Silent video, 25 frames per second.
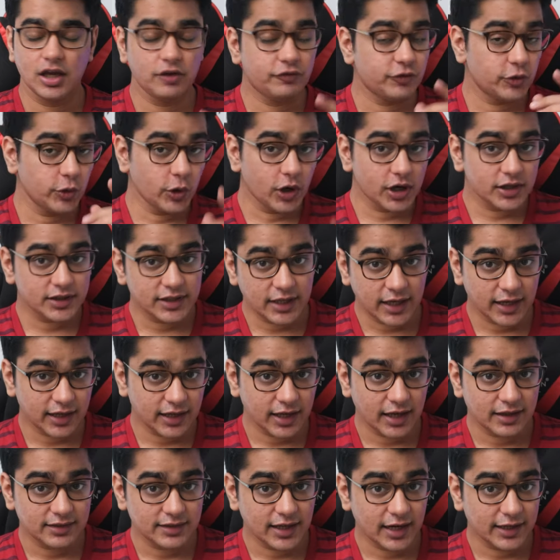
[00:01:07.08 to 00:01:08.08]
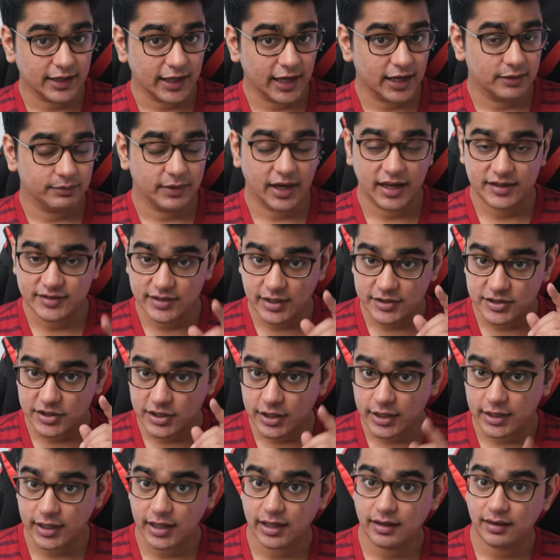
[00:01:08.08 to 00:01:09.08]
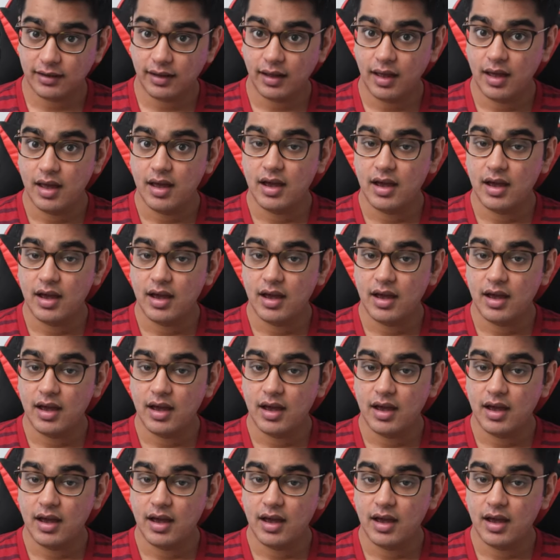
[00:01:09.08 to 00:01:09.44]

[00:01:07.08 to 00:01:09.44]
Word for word: If you are thinking that I am exaggerating,